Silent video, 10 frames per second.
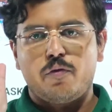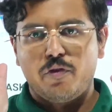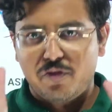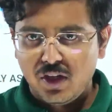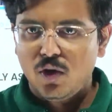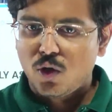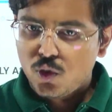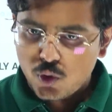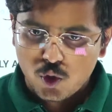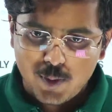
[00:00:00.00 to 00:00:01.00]
for free on
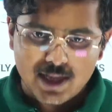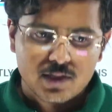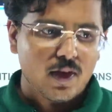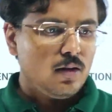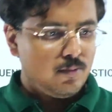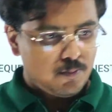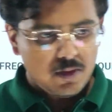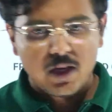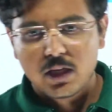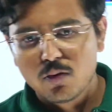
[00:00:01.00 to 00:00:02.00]
YouTube as well.
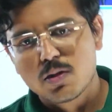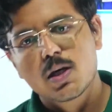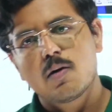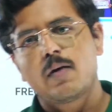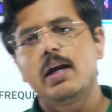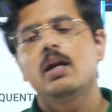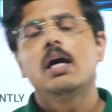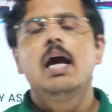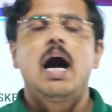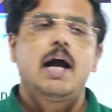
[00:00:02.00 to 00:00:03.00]
PYQs. Fine.
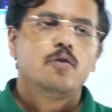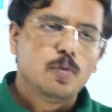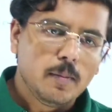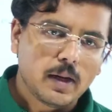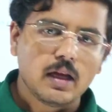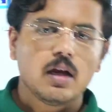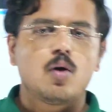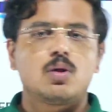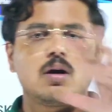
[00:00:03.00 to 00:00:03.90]
I would be bringing out the